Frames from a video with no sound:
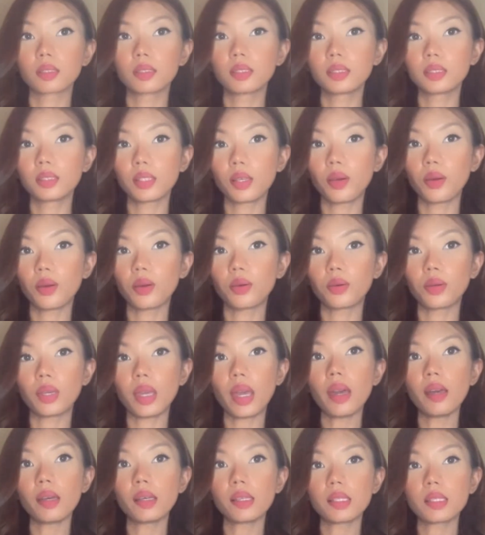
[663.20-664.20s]
So yeah,
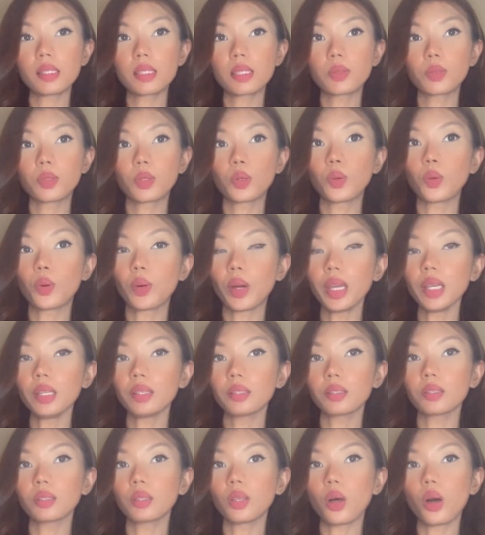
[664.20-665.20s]
it's quite
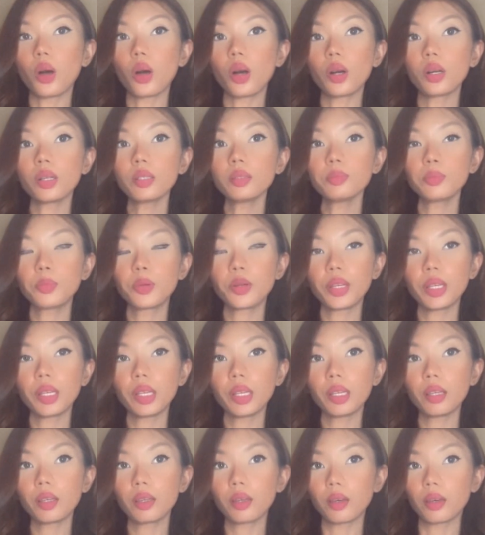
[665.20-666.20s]
long,
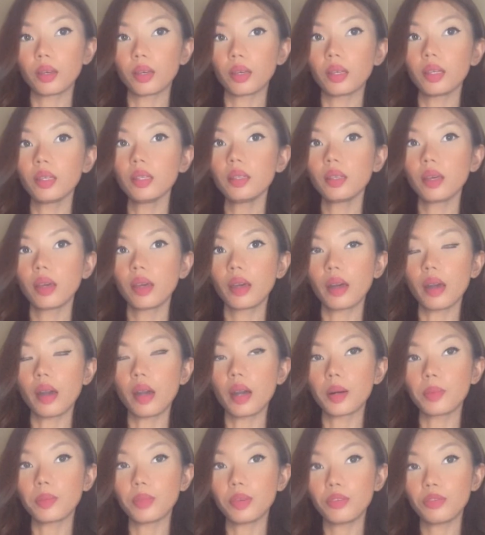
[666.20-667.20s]
pretty good.
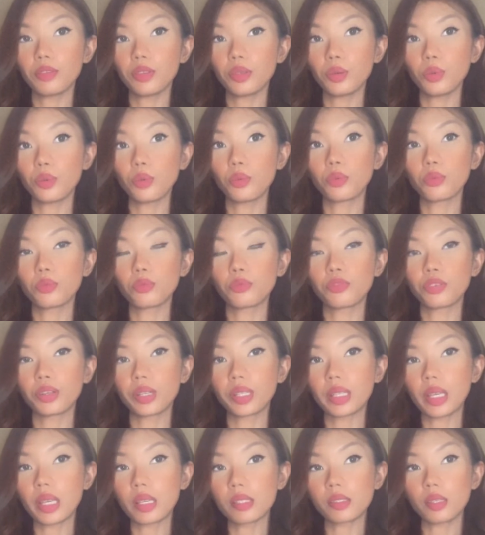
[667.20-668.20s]
If you, for
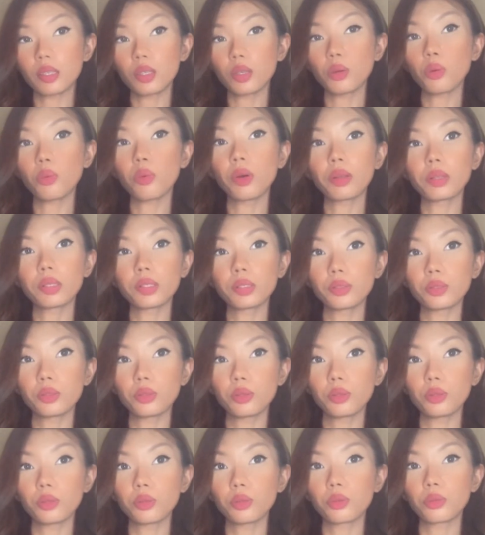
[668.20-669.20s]
days that you want to
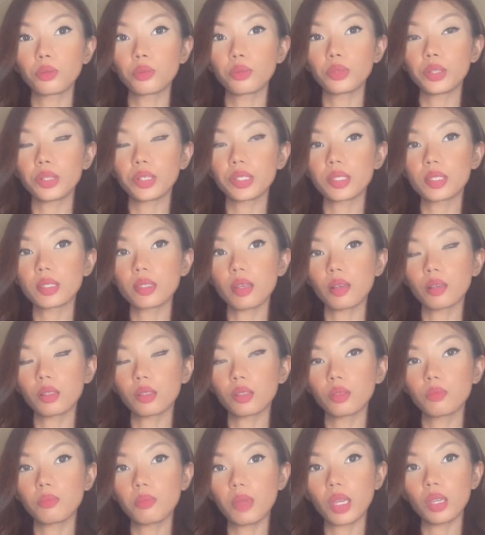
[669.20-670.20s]
do
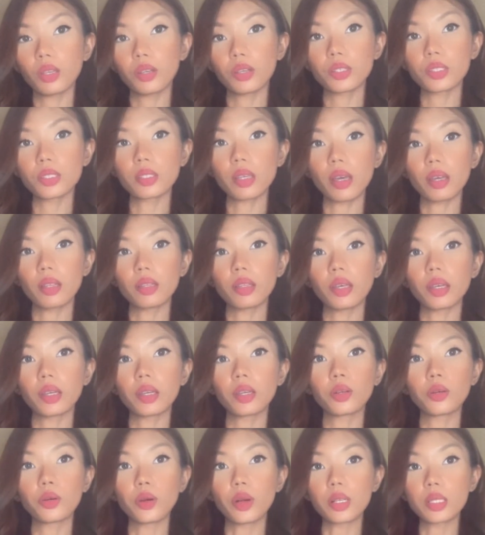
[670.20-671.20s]
make your style like
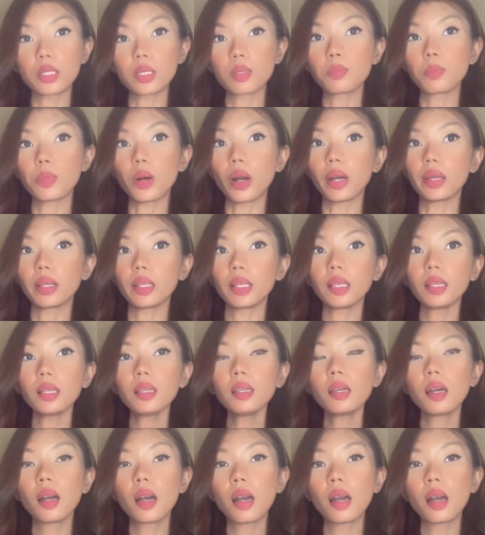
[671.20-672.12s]
crossbody,